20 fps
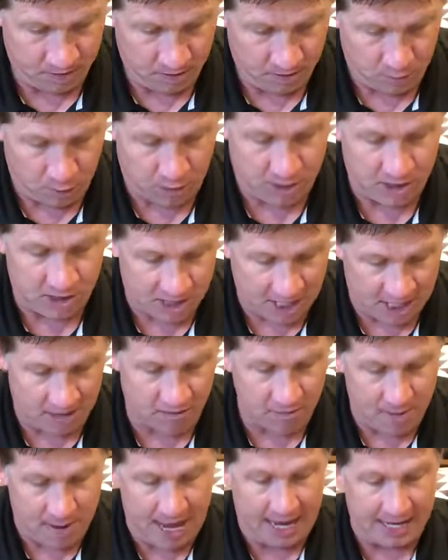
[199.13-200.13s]
For the Son
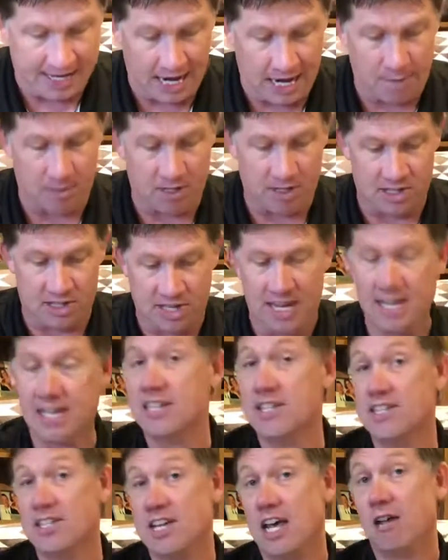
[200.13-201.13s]
of Man came to seek
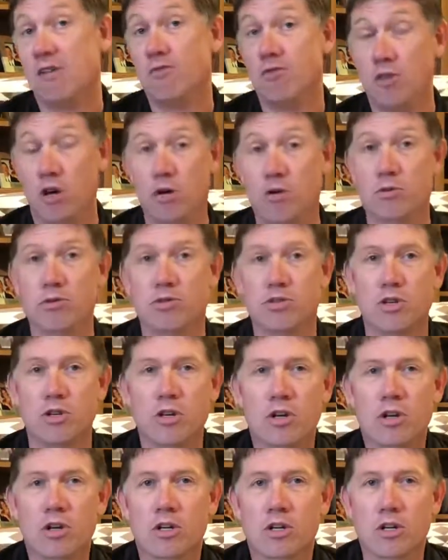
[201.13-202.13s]
and save those
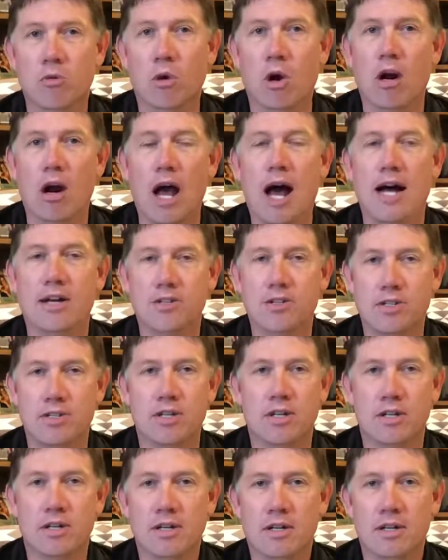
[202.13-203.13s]
who were
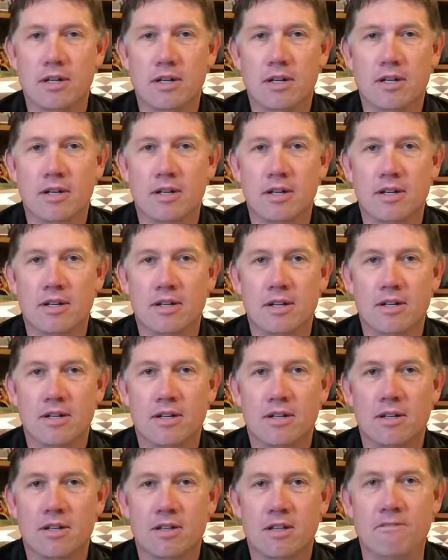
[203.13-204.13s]
lost."
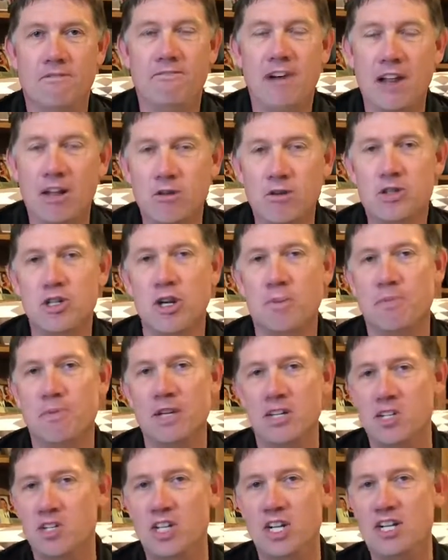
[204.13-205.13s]
The fellowship
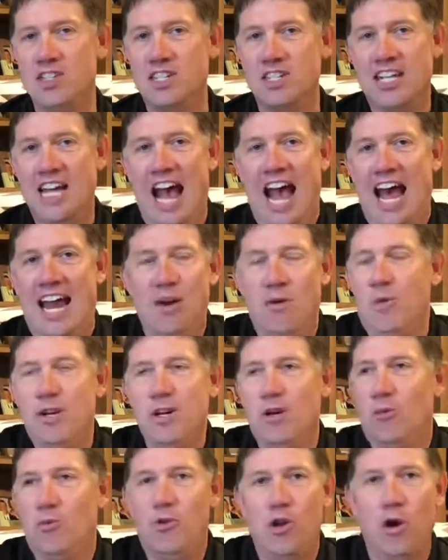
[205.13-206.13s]
that Jesus had, and we
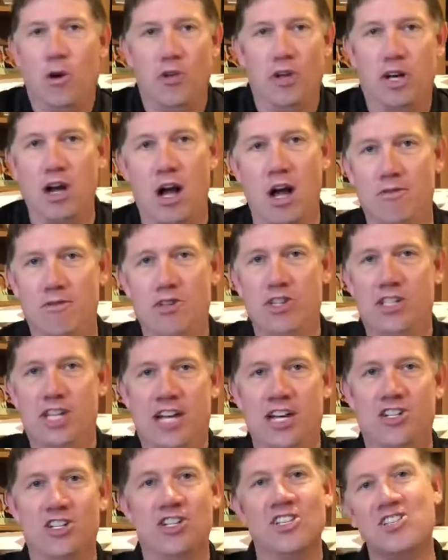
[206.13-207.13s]
don't know the
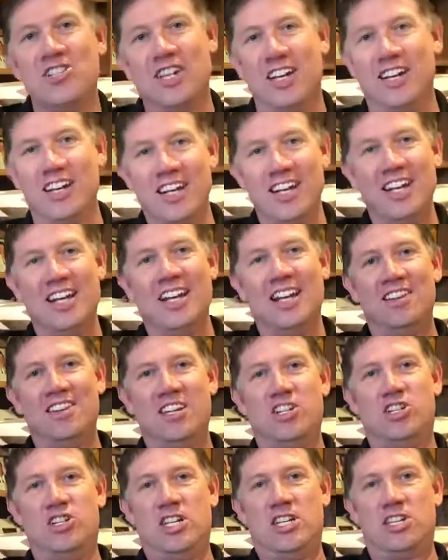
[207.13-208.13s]
conversations
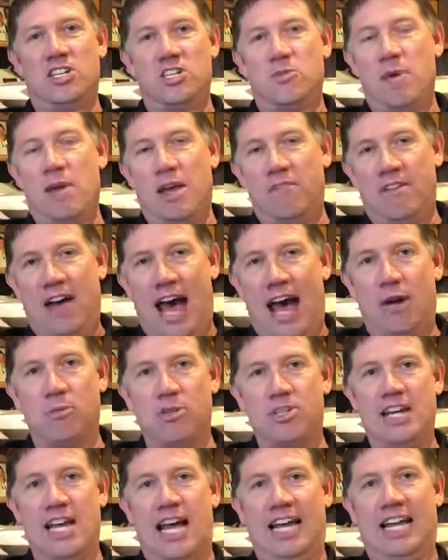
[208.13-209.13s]
that Jesus may have had
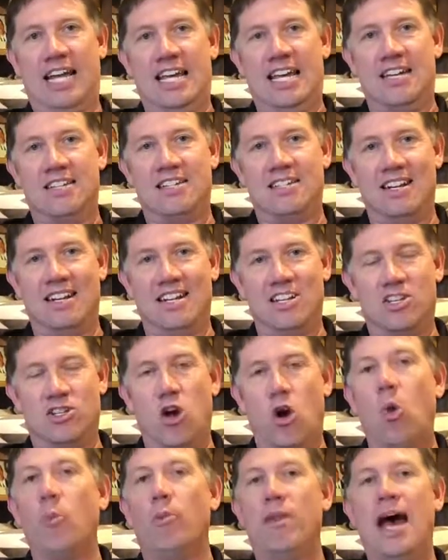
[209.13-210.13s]
with Zacchaeus in his
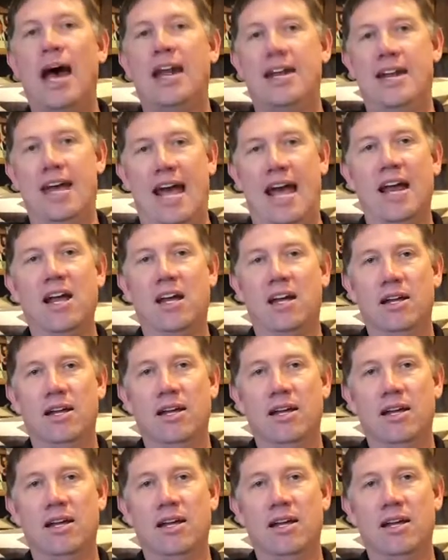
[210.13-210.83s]
home that day,